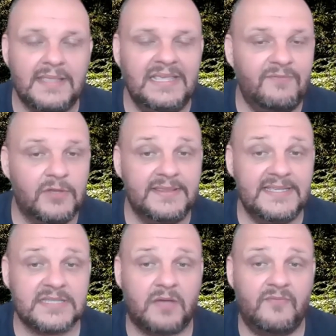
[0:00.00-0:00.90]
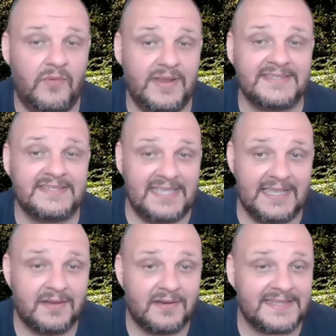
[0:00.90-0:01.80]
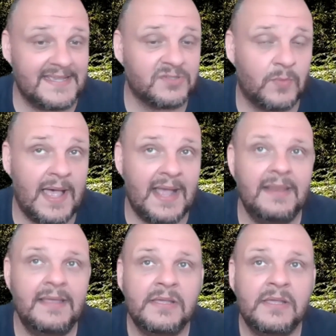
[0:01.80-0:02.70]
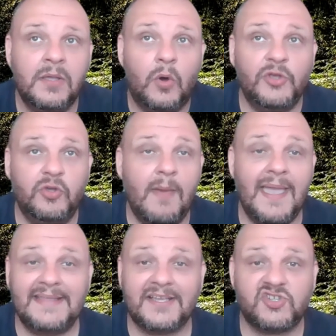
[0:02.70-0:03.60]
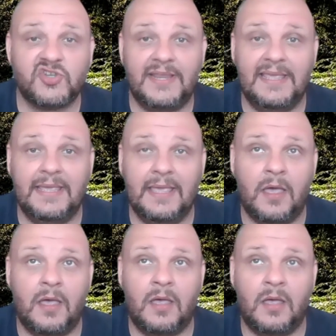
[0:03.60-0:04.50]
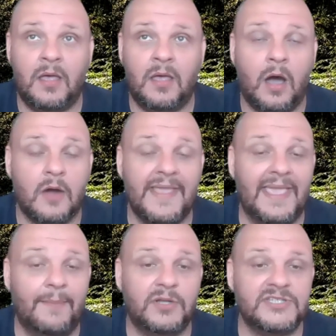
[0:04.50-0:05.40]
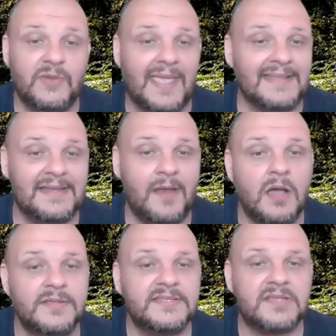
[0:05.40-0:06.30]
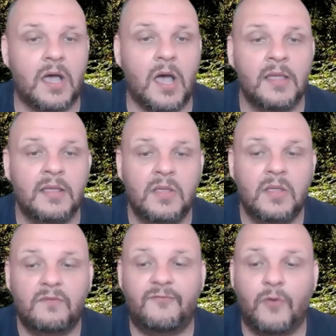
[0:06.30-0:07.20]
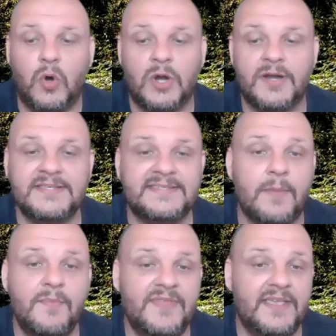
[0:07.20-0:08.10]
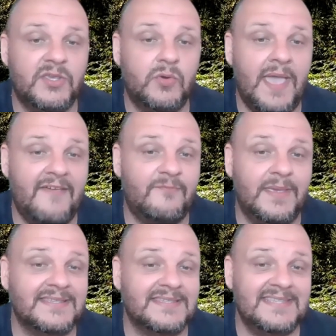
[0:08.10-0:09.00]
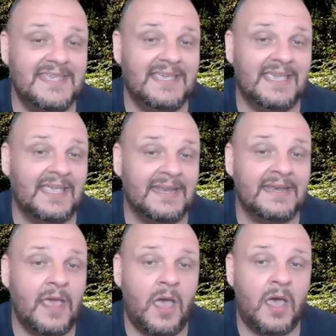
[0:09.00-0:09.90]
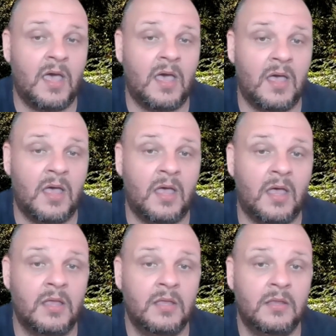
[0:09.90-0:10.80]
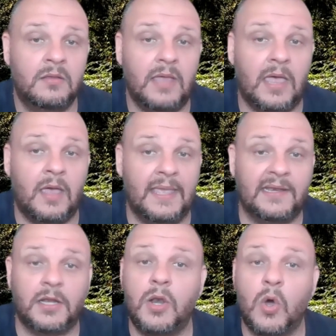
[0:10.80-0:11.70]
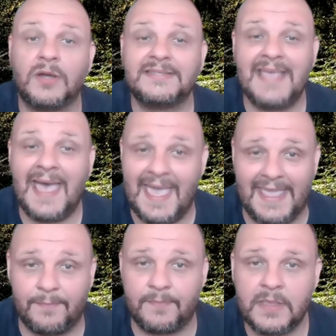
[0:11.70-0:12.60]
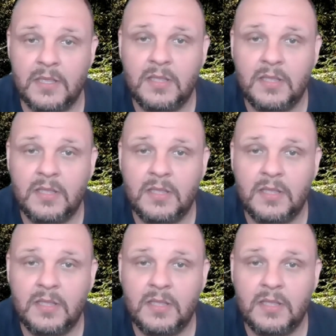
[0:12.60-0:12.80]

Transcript: even discovering secrets as well. Or you might actually uh, are able to get an answer for something you have been seeking uh, uh, in a long time